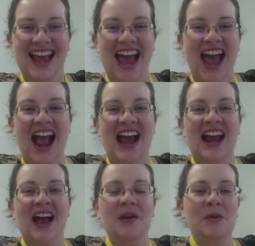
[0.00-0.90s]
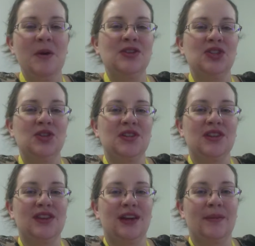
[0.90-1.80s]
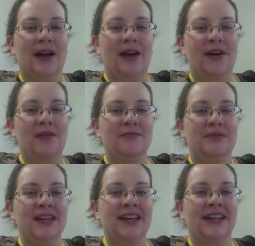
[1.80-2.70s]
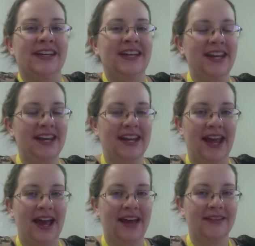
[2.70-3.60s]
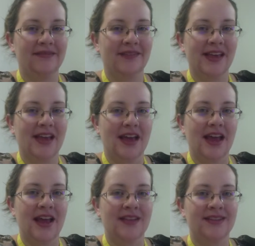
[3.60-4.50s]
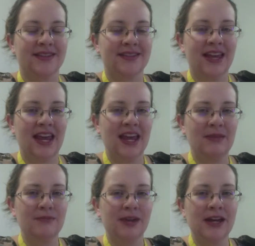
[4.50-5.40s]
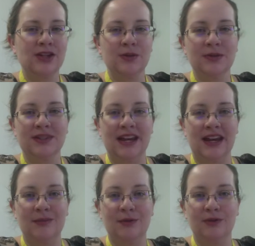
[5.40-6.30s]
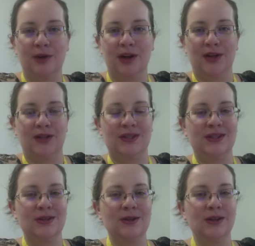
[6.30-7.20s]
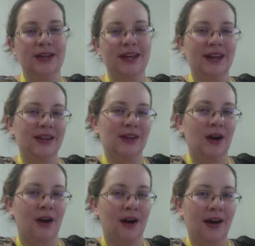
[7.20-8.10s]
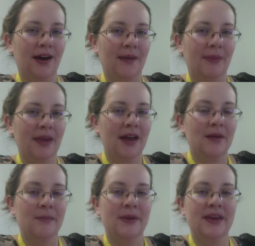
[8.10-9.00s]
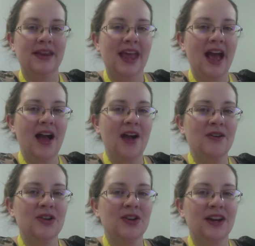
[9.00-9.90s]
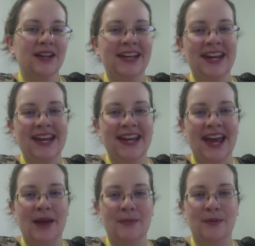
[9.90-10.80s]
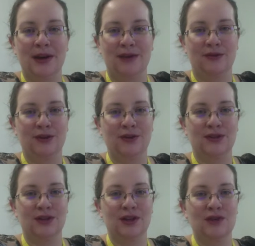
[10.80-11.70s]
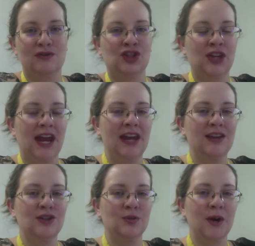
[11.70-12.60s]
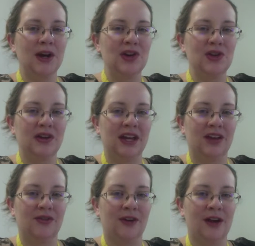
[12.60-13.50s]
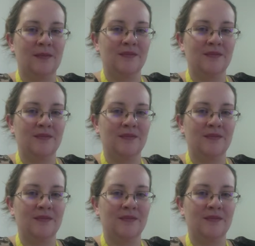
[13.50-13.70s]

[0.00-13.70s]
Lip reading: And I want you to think about being a kitty cat in the same place you were standing before. You're still looking at the car, but now you're at kitty cat point of view. So you've changed where you're looking from.